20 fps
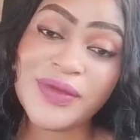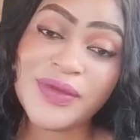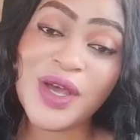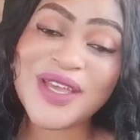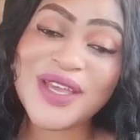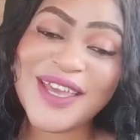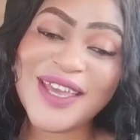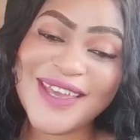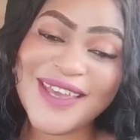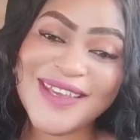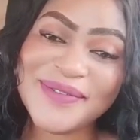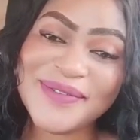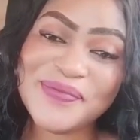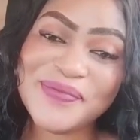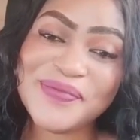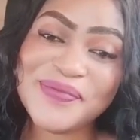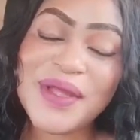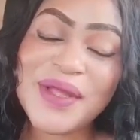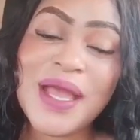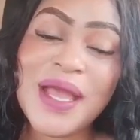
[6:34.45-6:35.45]
Okay,
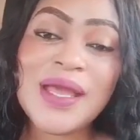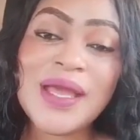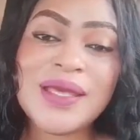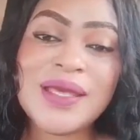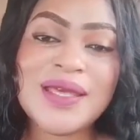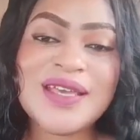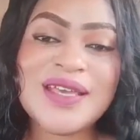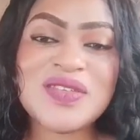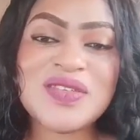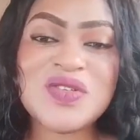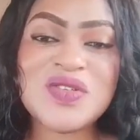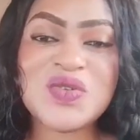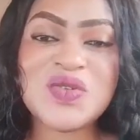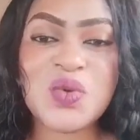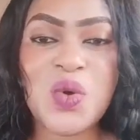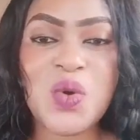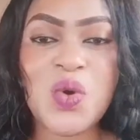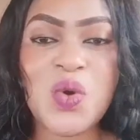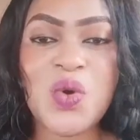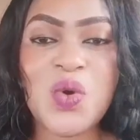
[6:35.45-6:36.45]
yes,
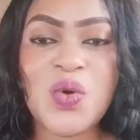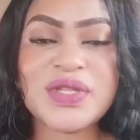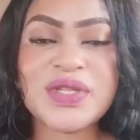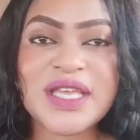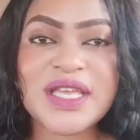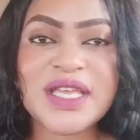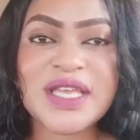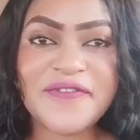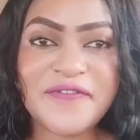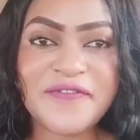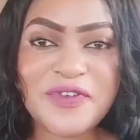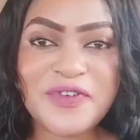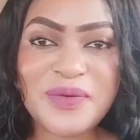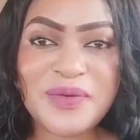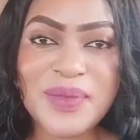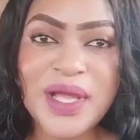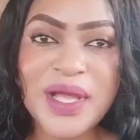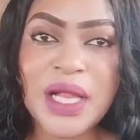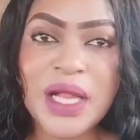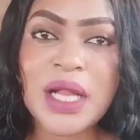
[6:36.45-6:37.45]
so skin free
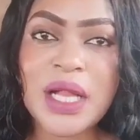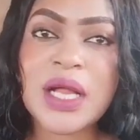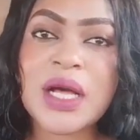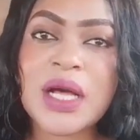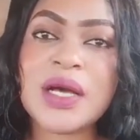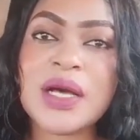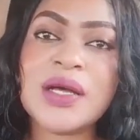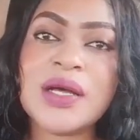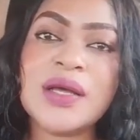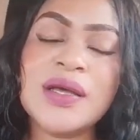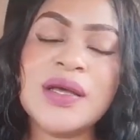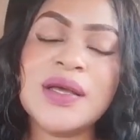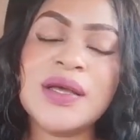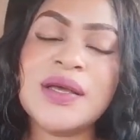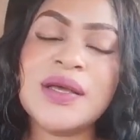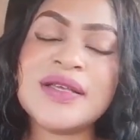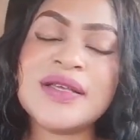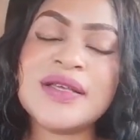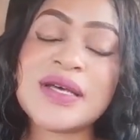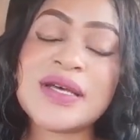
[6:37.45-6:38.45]
milk
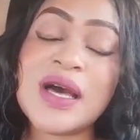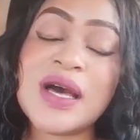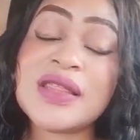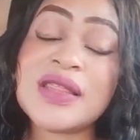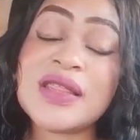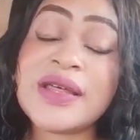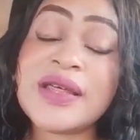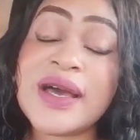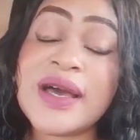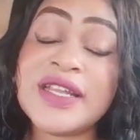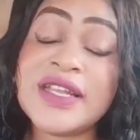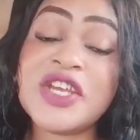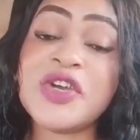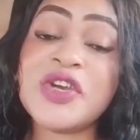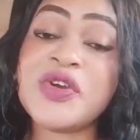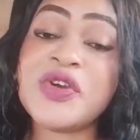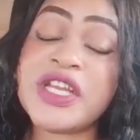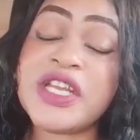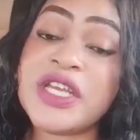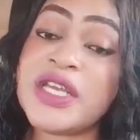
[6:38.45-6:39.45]
is our third
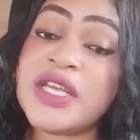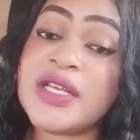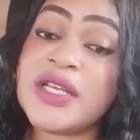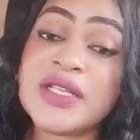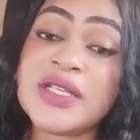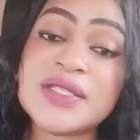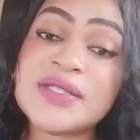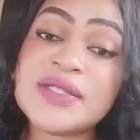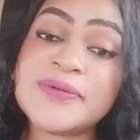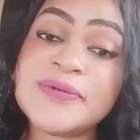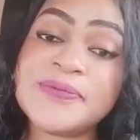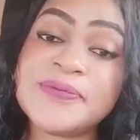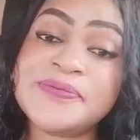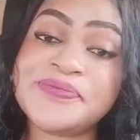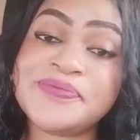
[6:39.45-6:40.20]
ingredient.